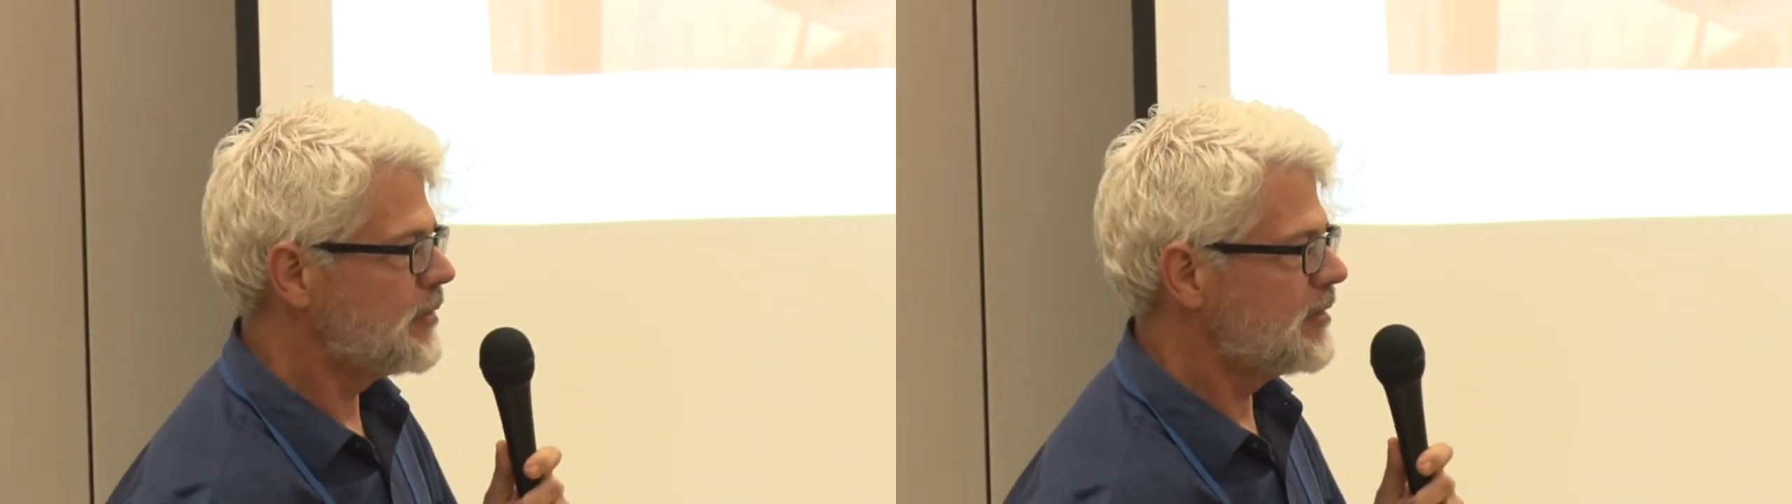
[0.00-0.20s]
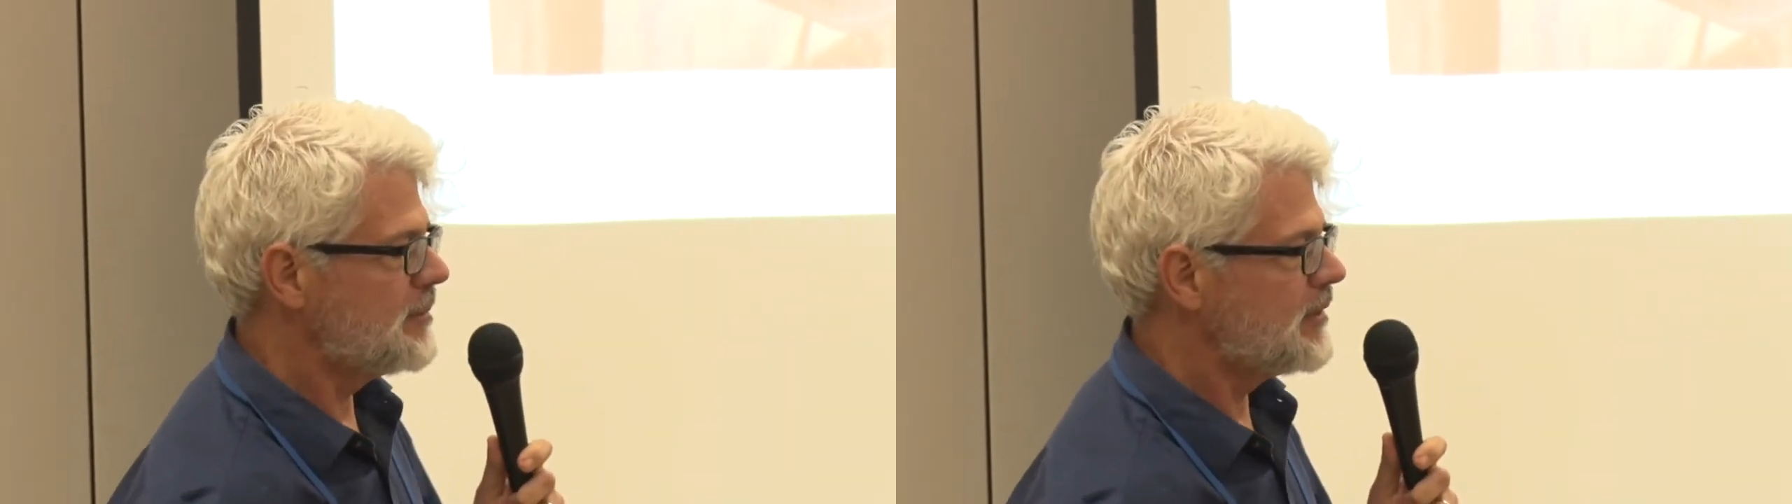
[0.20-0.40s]

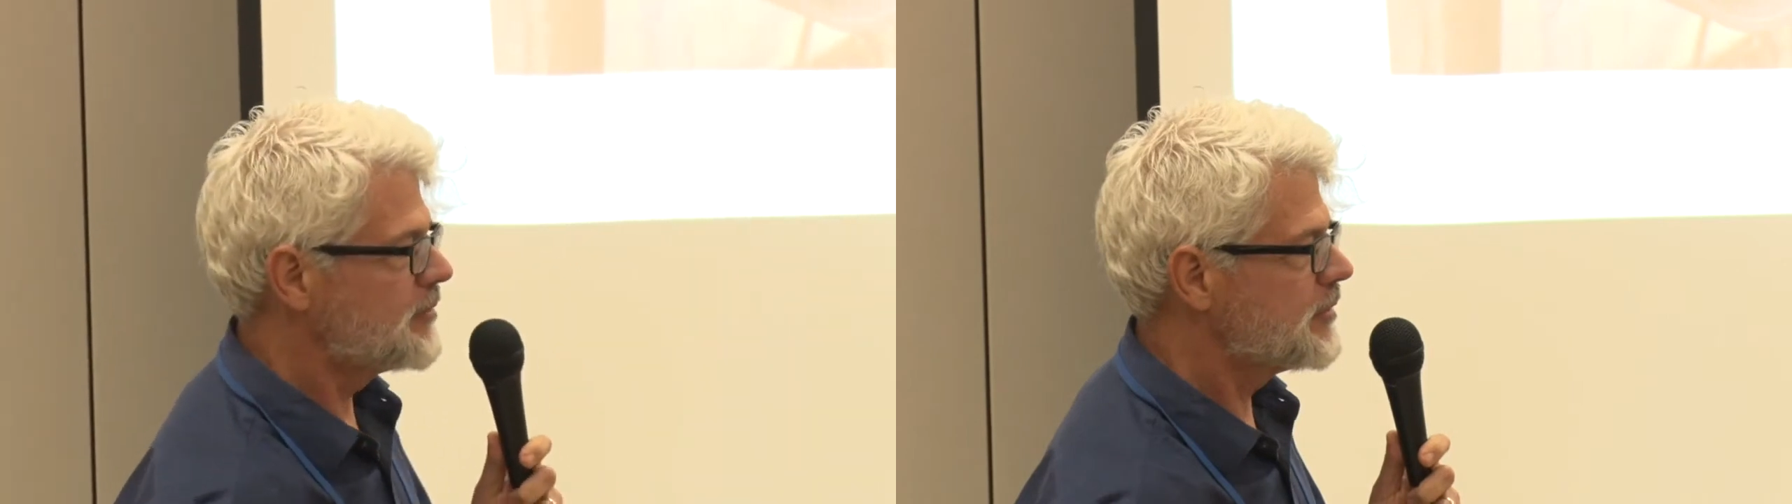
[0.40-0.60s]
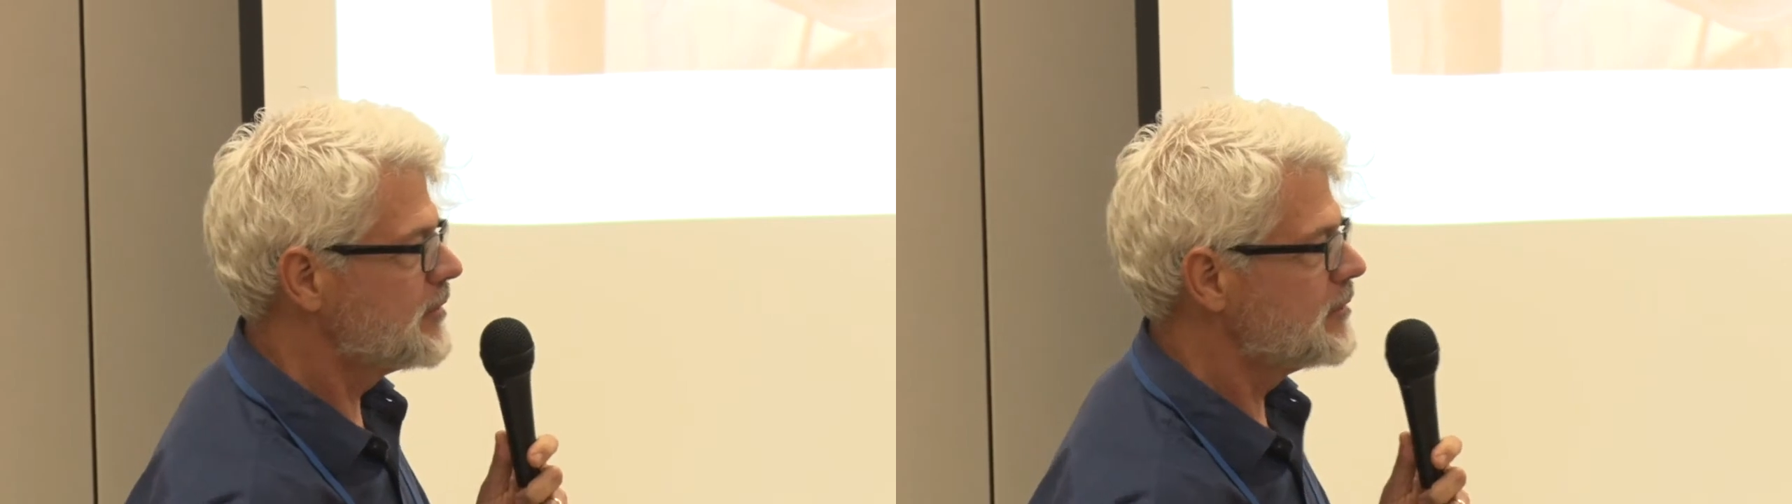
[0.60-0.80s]
good to be
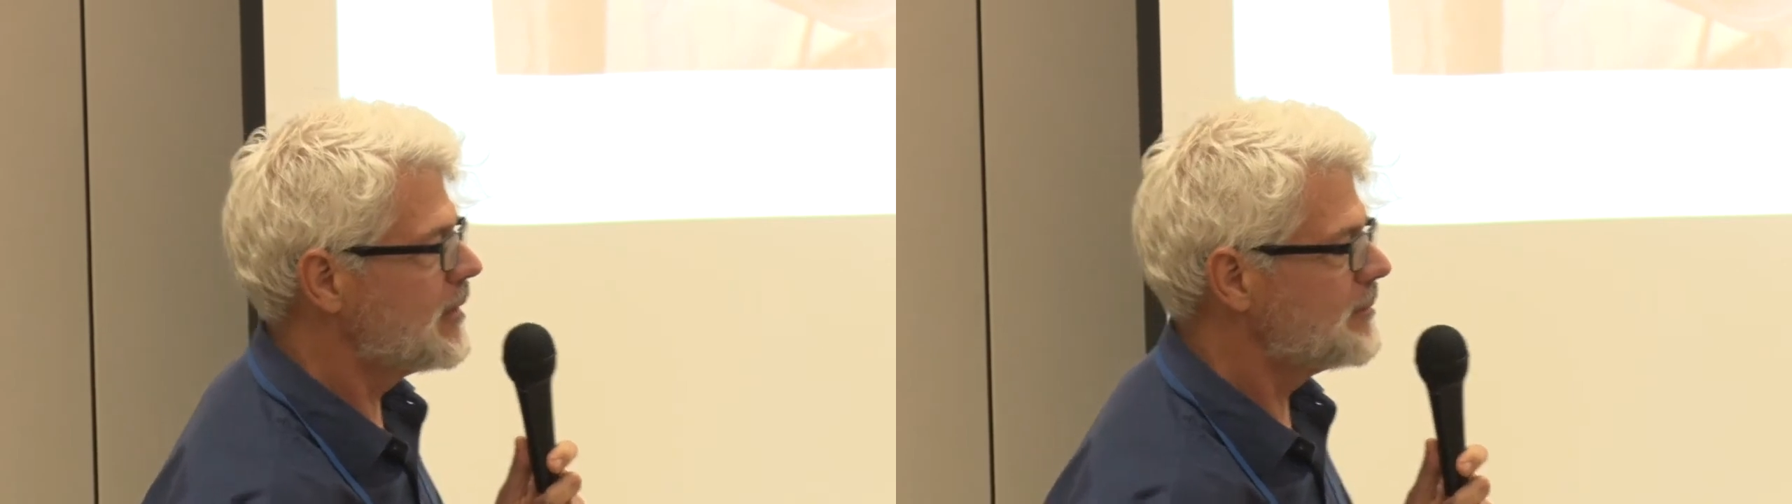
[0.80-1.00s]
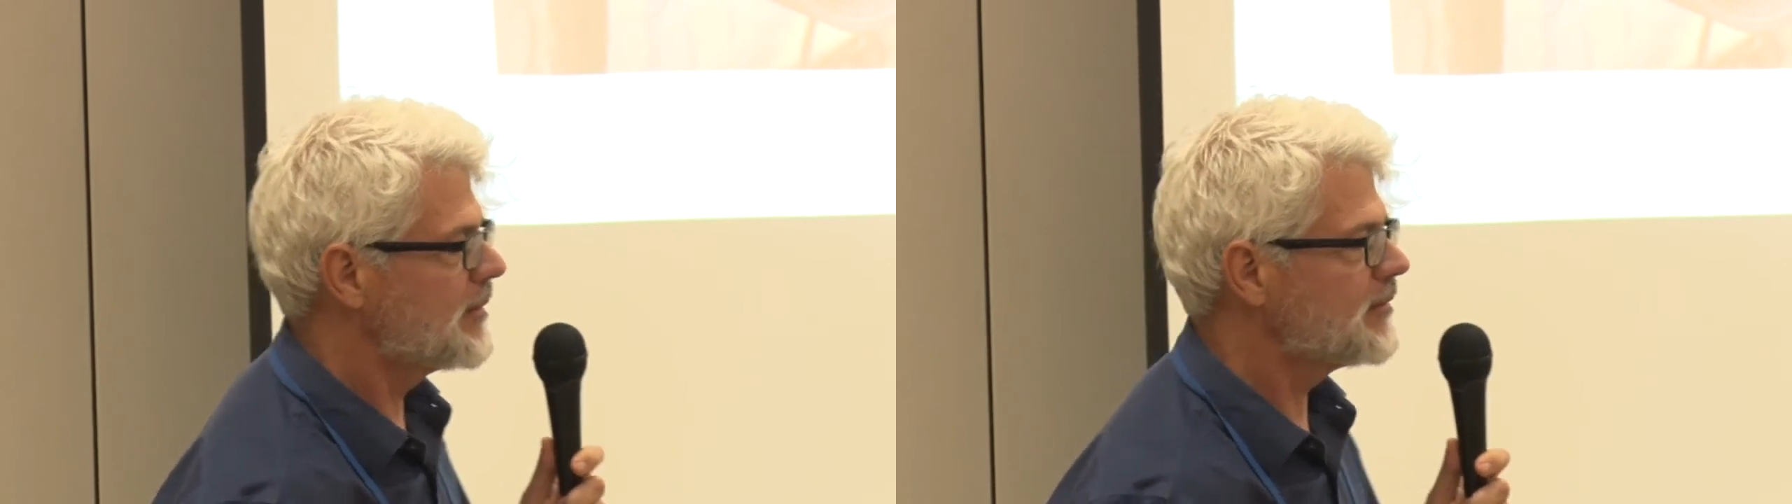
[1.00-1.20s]
true.
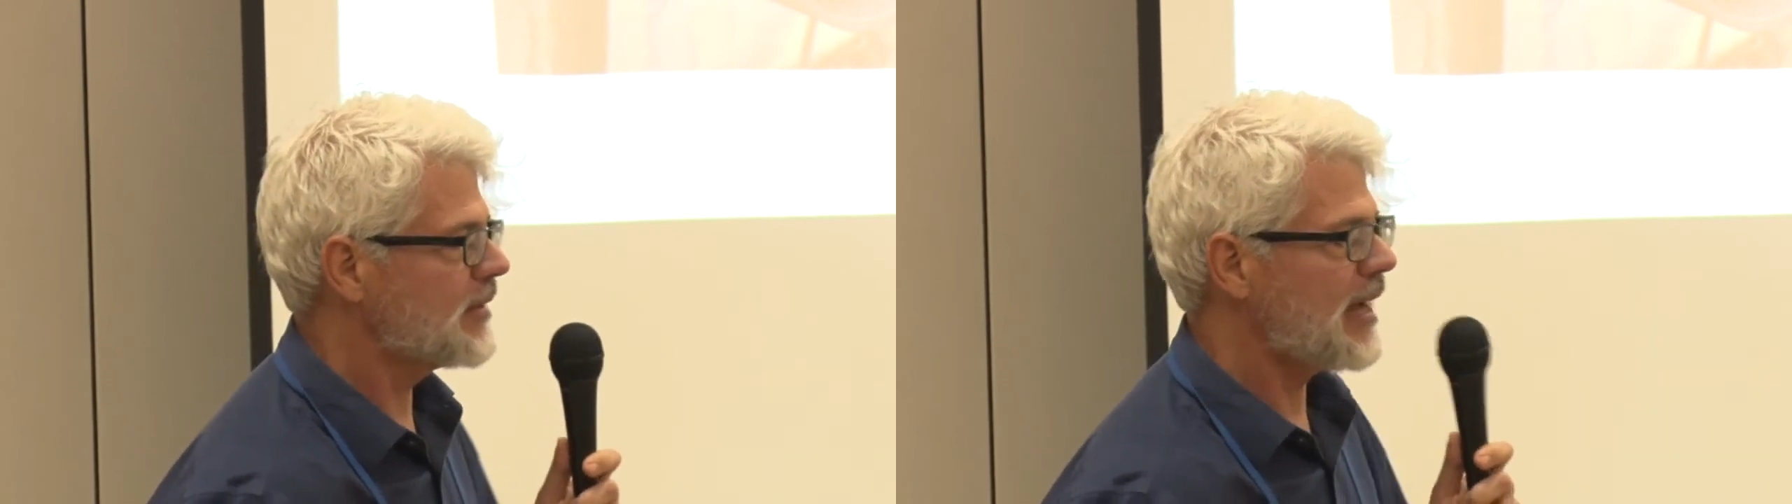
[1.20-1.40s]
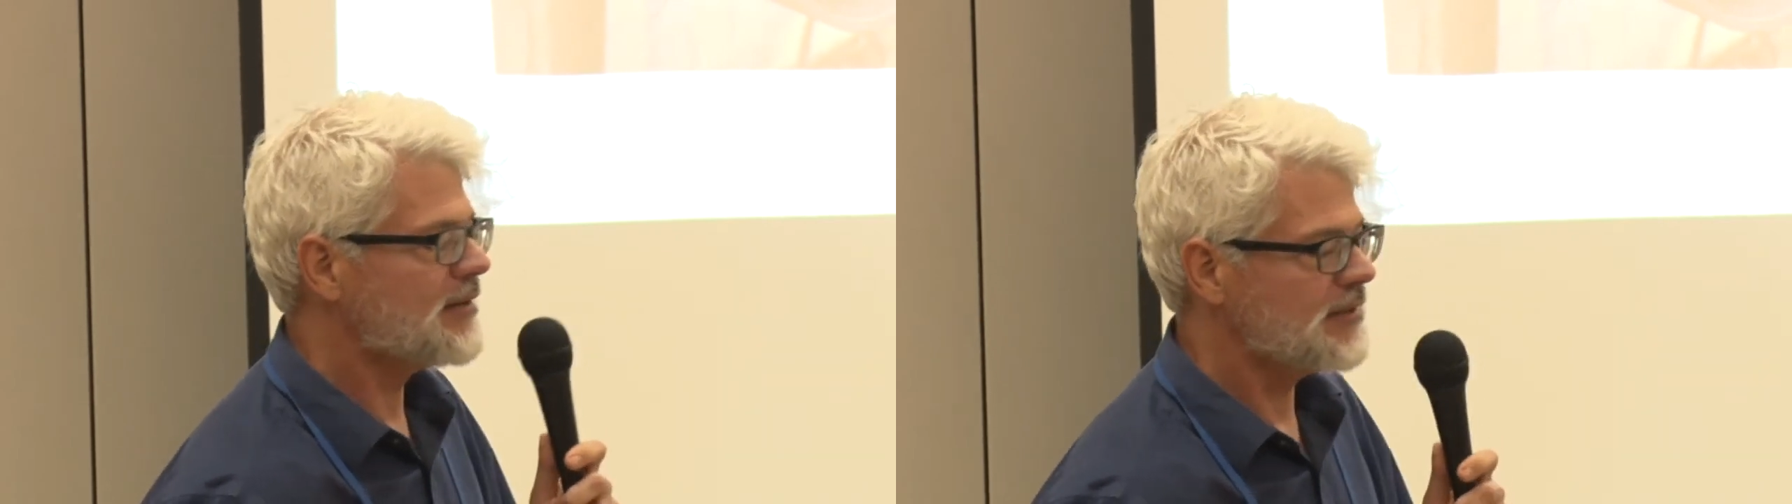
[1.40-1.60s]
But there's
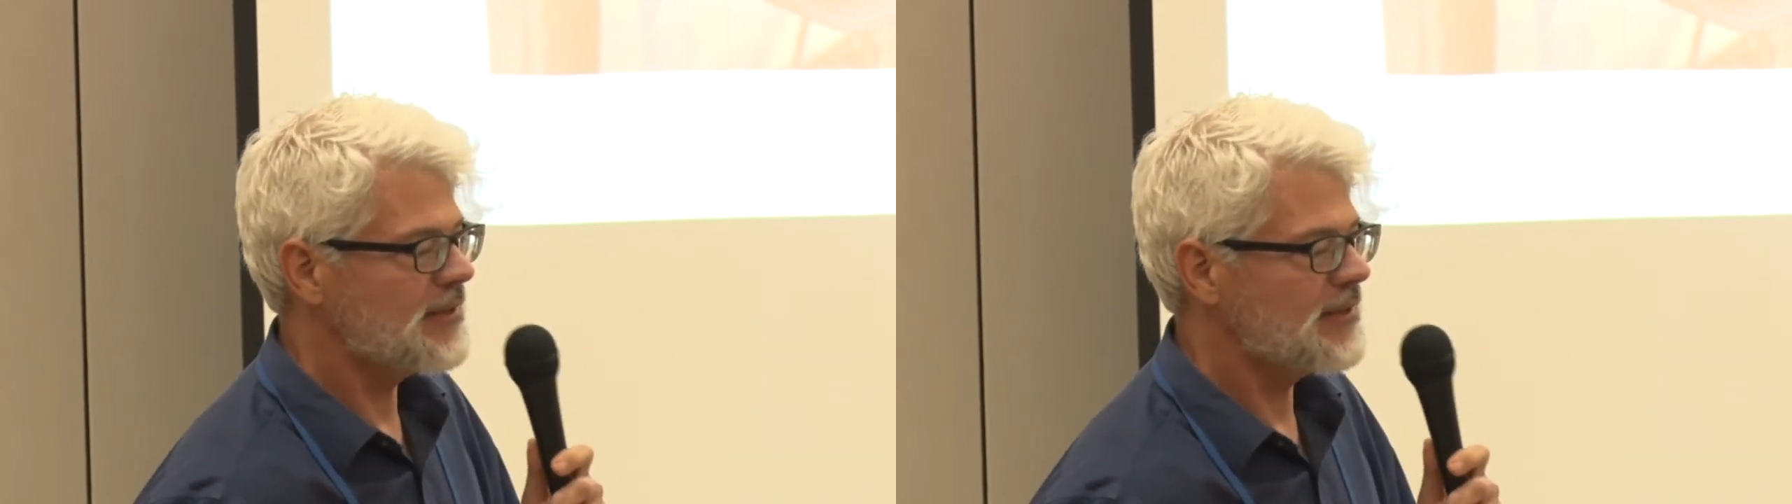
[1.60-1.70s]
actually a